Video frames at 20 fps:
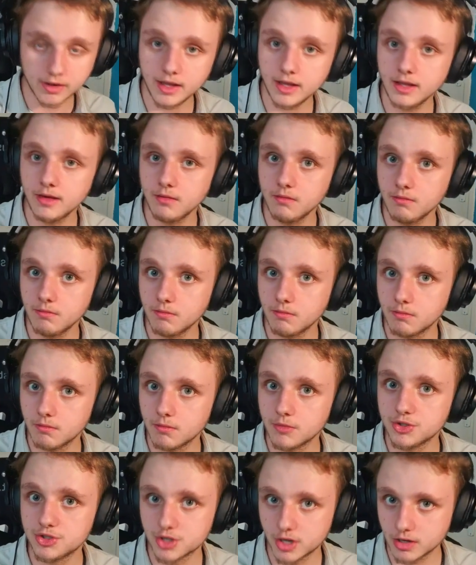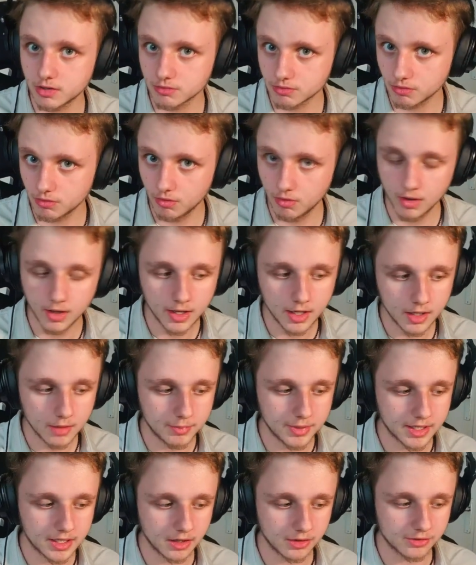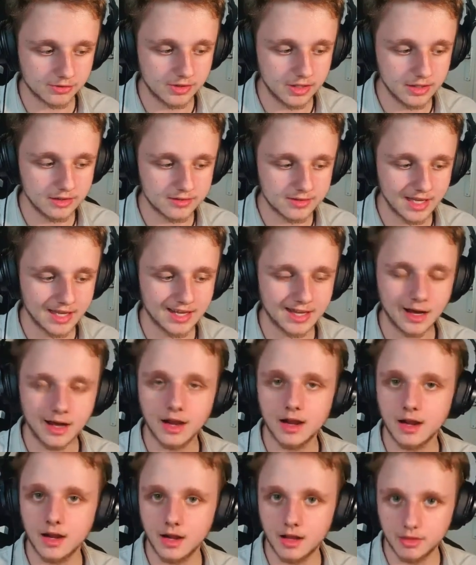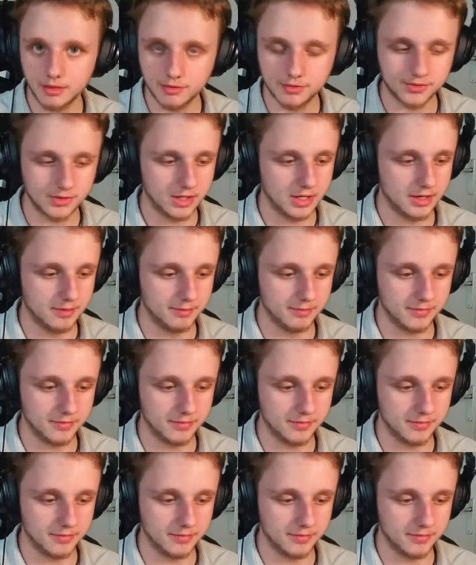in general, because these take a lot of time.